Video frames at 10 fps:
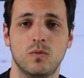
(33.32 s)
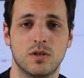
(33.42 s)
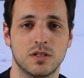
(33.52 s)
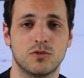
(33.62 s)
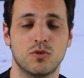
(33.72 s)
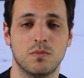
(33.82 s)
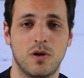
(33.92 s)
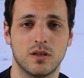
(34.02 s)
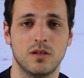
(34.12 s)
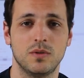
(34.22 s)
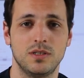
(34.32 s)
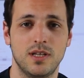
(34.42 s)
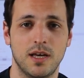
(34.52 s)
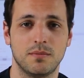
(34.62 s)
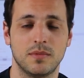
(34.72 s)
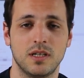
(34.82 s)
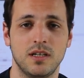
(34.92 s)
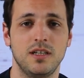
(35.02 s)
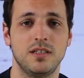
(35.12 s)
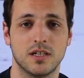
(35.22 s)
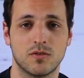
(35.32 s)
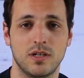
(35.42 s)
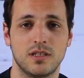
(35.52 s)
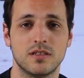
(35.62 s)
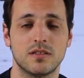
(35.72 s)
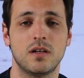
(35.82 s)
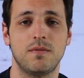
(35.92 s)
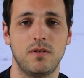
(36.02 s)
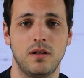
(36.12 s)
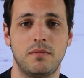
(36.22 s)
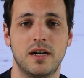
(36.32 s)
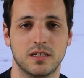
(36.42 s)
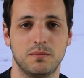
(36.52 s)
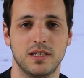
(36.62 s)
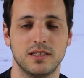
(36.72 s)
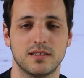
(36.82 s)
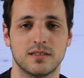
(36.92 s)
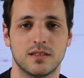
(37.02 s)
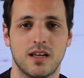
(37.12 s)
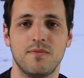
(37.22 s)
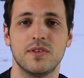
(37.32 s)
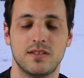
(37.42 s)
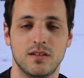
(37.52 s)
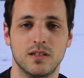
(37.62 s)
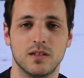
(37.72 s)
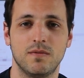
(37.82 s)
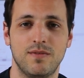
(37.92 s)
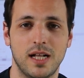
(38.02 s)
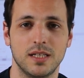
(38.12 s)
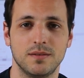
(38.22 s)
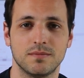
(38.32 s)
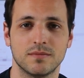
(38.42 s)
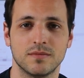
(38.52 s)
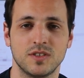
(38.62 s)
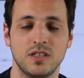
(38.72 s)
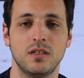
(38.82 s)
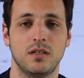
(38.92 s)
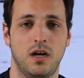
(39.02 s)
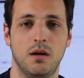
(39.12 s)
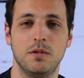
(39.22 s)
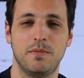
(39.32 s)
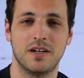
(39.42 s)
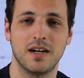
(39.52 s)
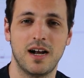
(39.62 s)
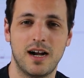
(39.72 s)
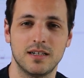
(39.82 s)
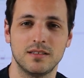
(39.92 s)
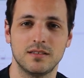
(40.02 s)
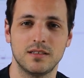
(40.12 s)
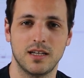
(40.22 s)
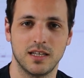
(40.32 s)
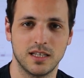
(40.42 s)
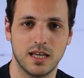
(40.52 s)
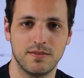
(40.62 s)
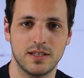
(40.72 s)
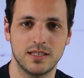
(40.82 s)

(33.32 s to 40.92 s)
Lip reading: working remotely with them in the greatest of all marketplaces, the Silicon Valley. I prepared hard and gave